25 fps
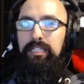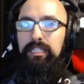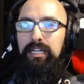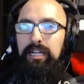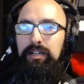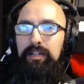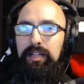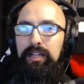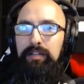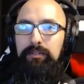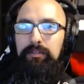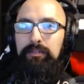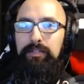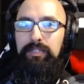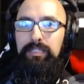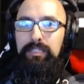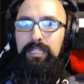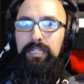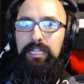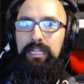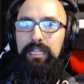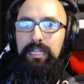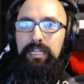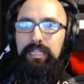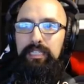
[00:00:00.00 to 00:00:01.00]
Alright, well,
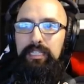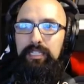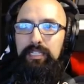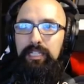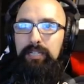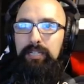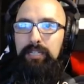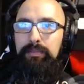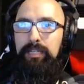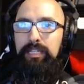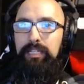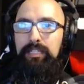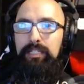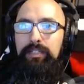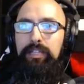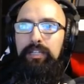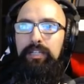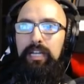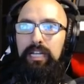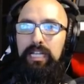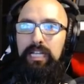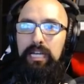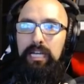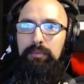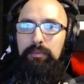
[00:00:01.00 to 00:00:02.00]
Kirby, you
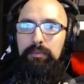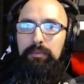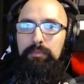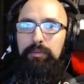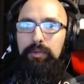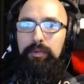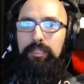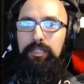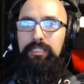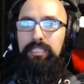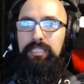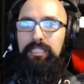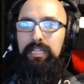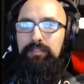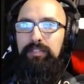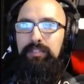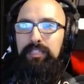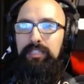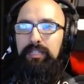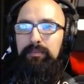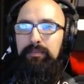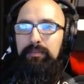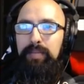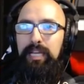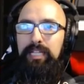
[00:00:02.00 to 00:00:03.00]
got a couple points left in
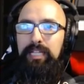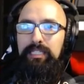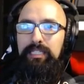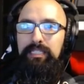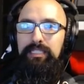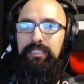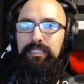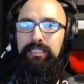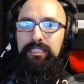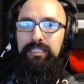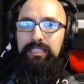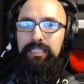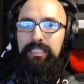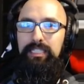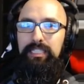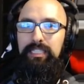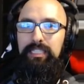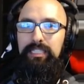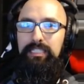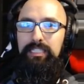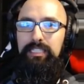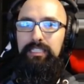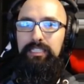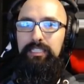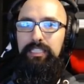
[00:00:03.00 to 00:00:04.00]
you, man.
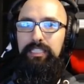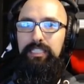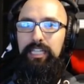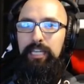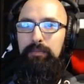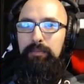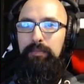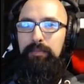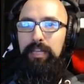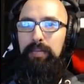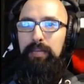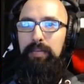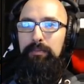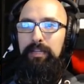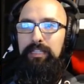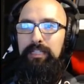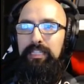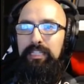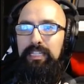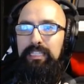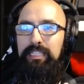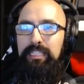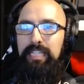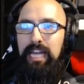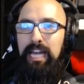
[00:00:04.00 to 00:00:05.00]
Just keep keep at
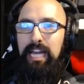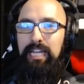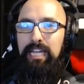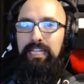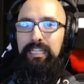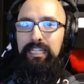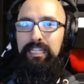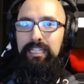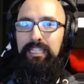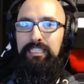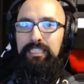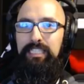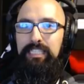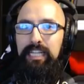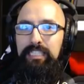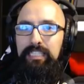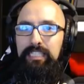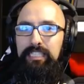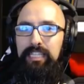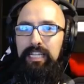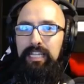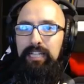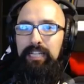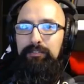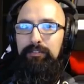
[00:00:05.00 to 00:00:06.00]
the attack. Let's get
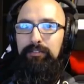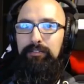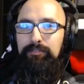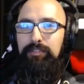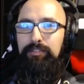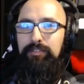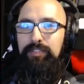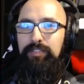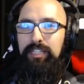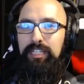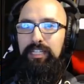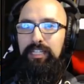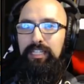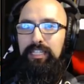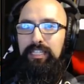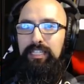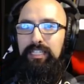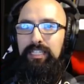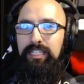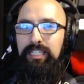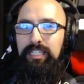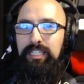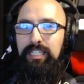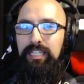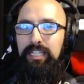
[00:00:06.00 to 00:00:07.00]
you to level 15.
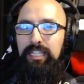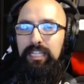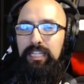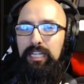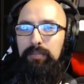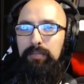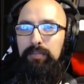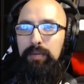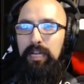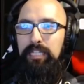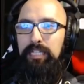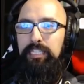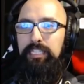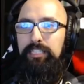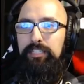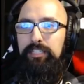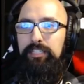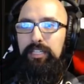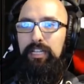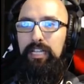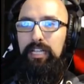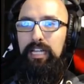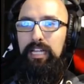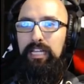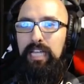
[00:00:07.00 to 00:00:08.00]
Come on, I need you
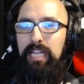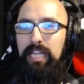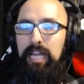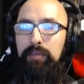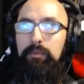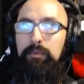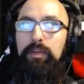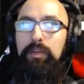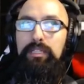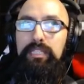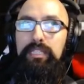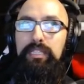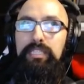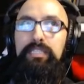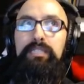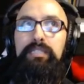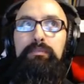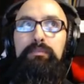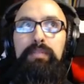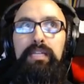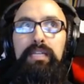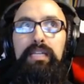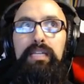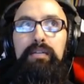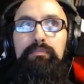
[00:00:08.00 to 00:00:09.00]
to, like, I want this to
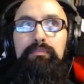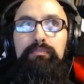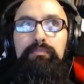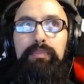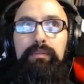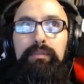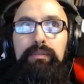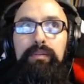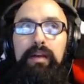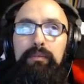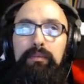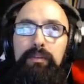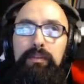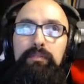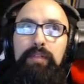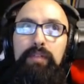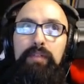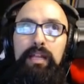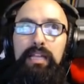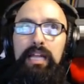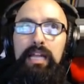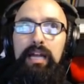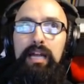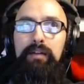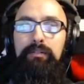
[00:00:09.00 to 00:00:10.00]
be, a, I mean,
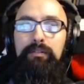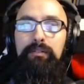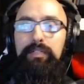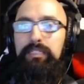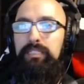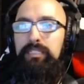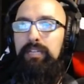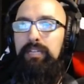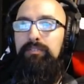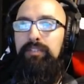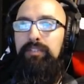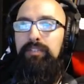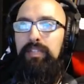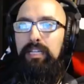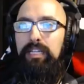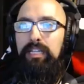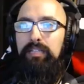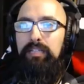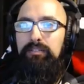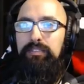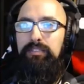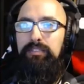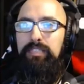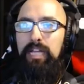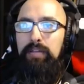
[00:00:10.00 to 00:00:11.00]
right now, because I feel like
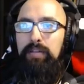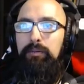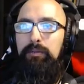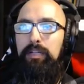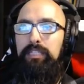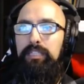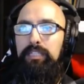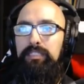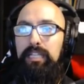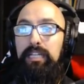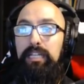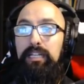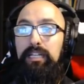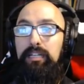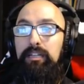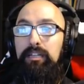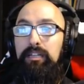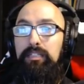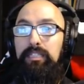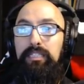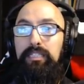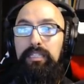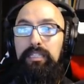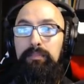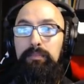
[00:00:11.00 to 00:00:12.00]
I want a Psychic on
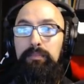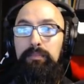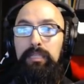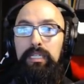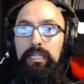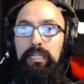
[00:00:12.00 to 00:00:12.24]
the team.